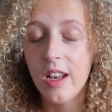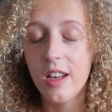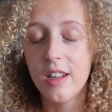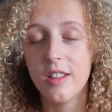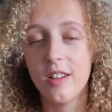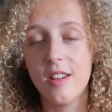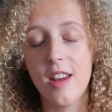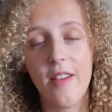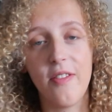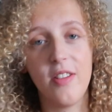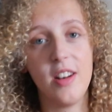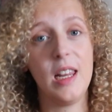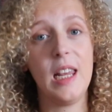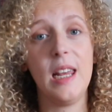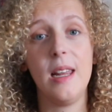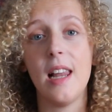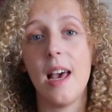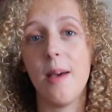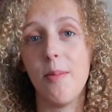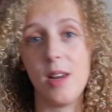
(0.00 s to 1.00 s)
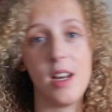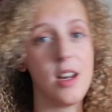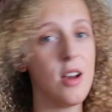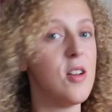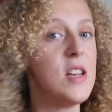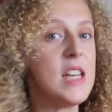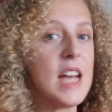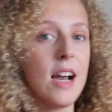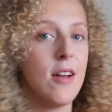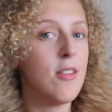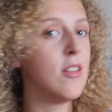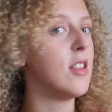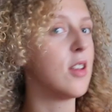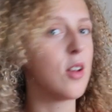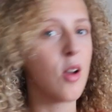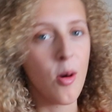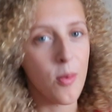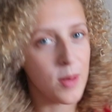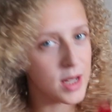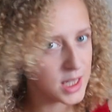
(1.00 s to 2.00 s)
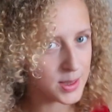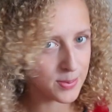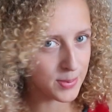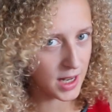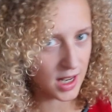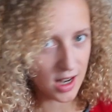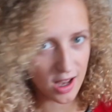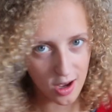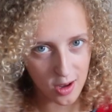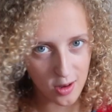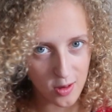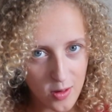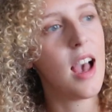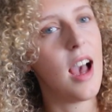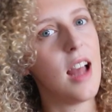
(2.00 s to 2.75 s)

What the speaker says: so definitely let me know down in the comments below.